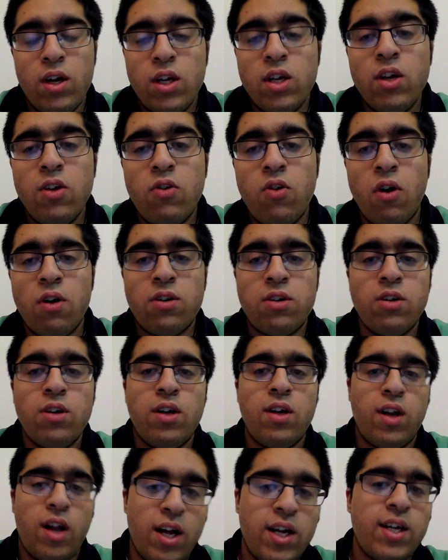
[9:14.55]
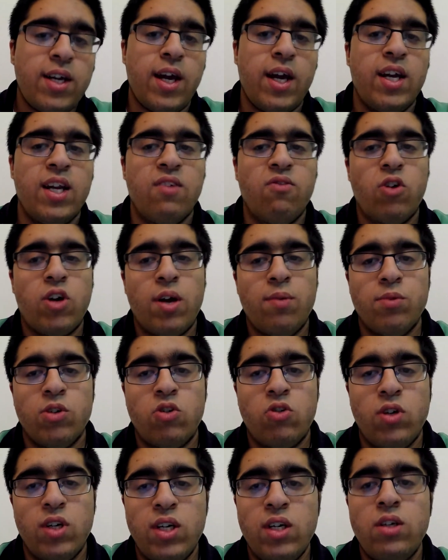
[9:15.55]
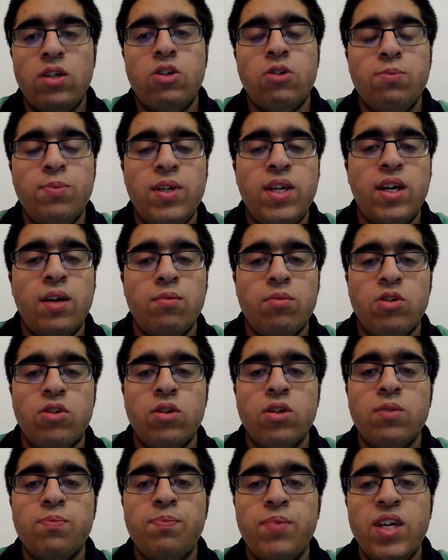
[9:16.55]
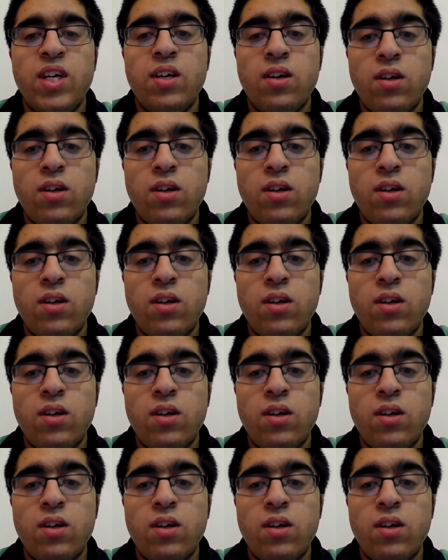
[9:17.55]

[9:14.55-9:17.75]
You got to like A-level chemistry to be able to be